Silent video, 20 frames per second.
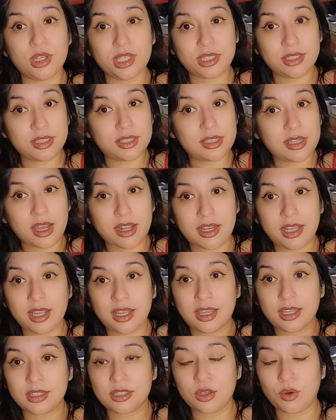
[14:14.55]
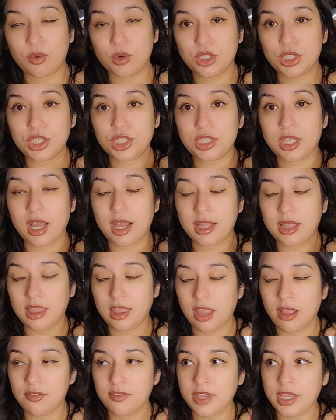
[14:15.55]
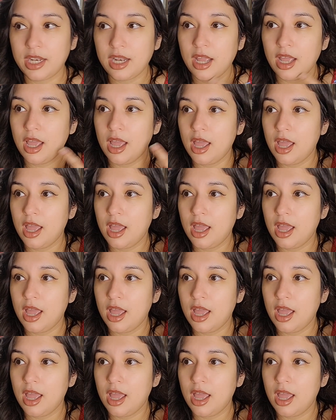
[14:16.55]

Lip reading: It's stunning. It's gorgeous. I love it.